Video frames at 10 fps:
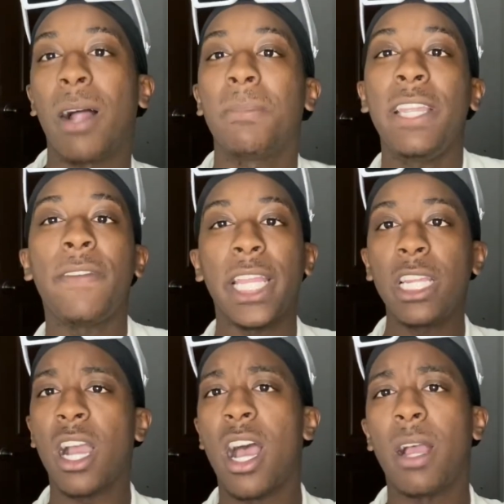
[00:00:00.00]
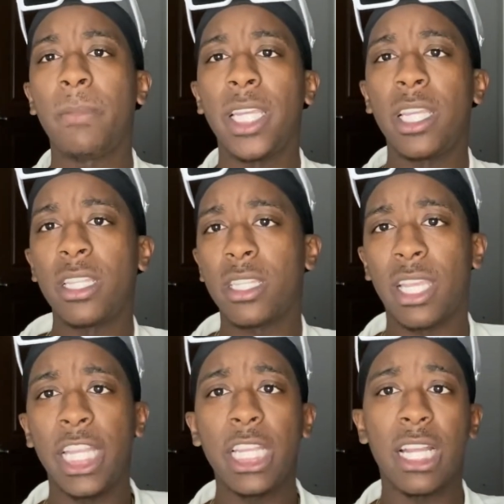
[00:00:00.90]
Leave any comments,
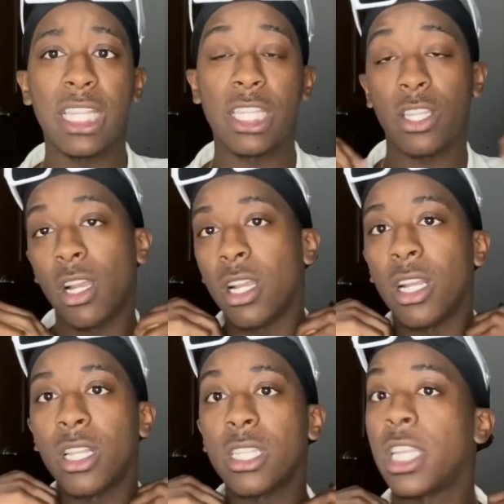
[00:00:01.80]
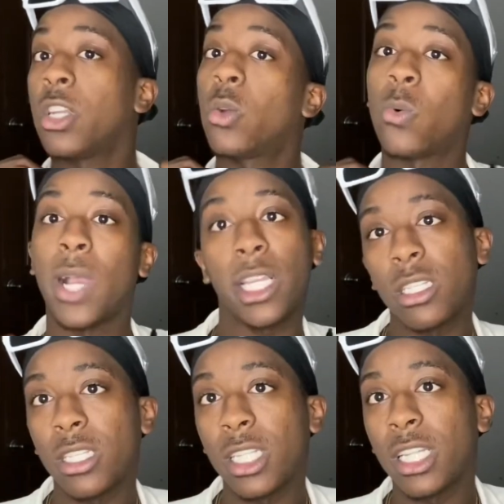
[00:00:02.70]
any concerns, any
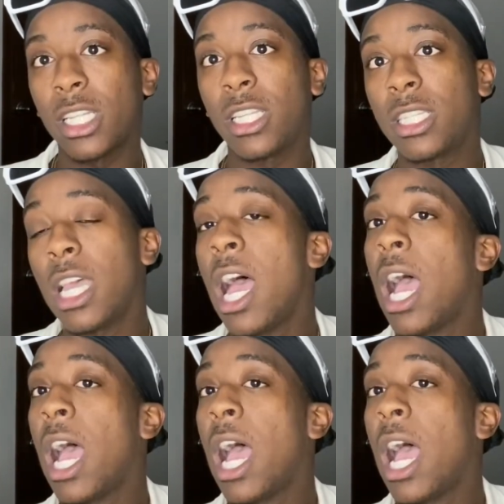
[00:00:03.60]
questions.